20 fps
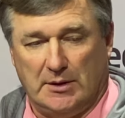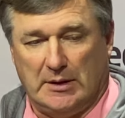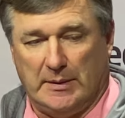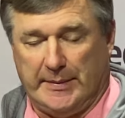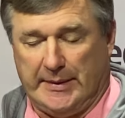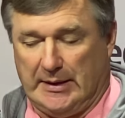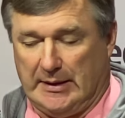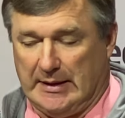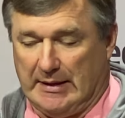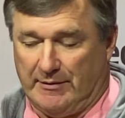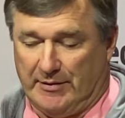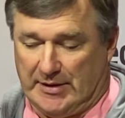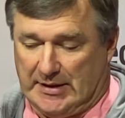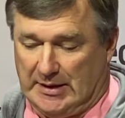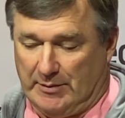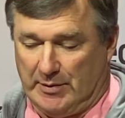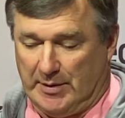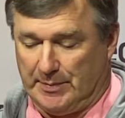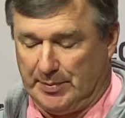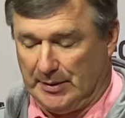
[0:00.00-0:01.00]
I mean, every
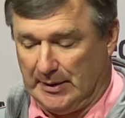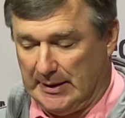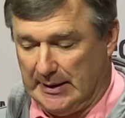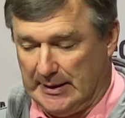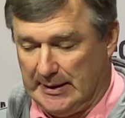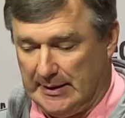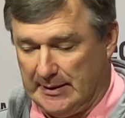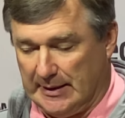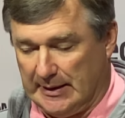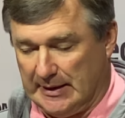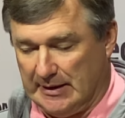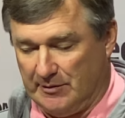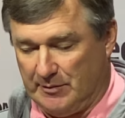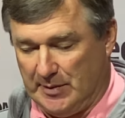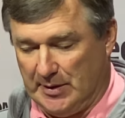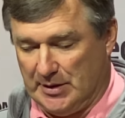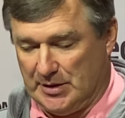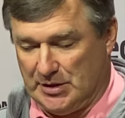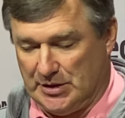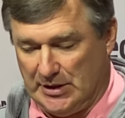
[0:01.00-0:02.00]
team we play, they give
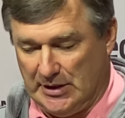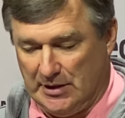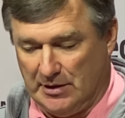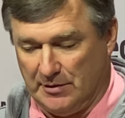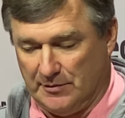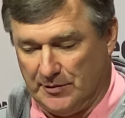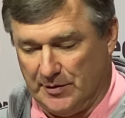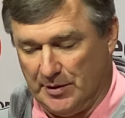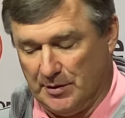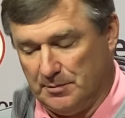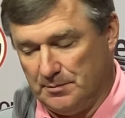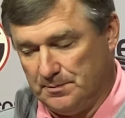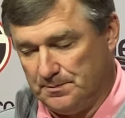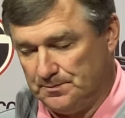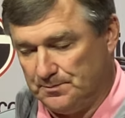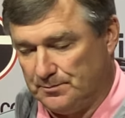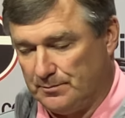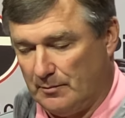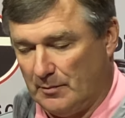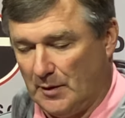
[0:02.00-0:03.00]
me a sheet of the
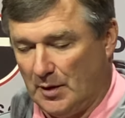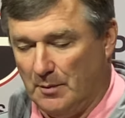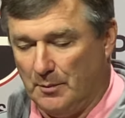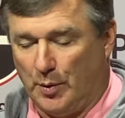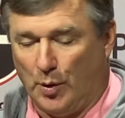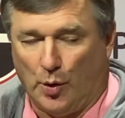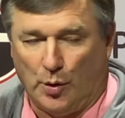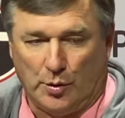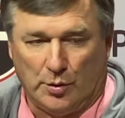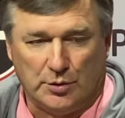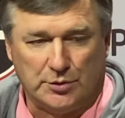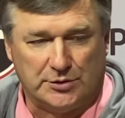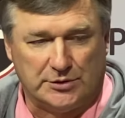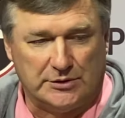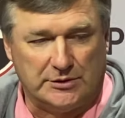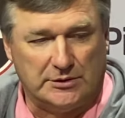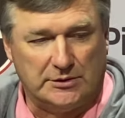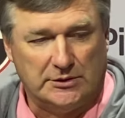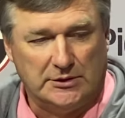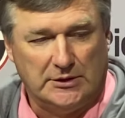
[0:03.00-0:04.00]
portals,
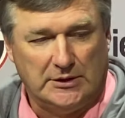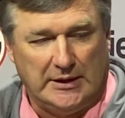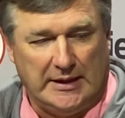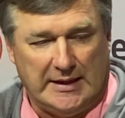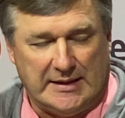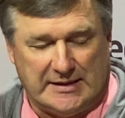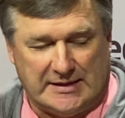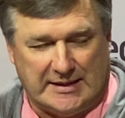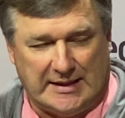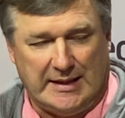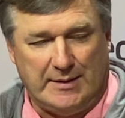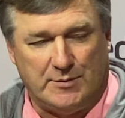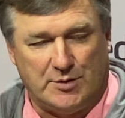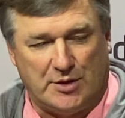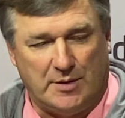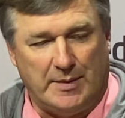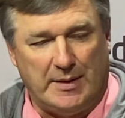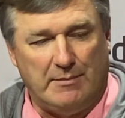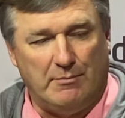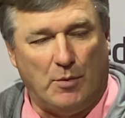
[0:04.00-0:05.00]
and it seems
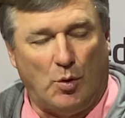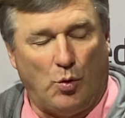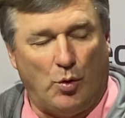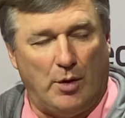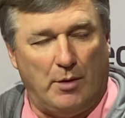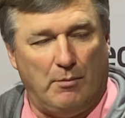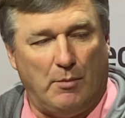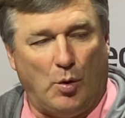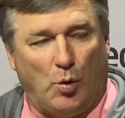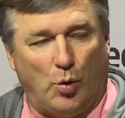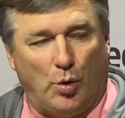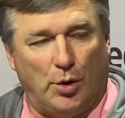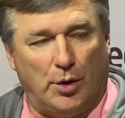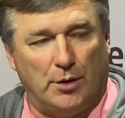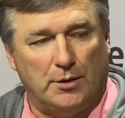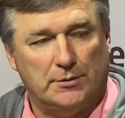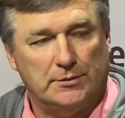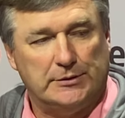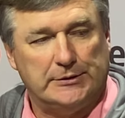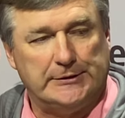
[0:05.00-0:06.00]
to be more and more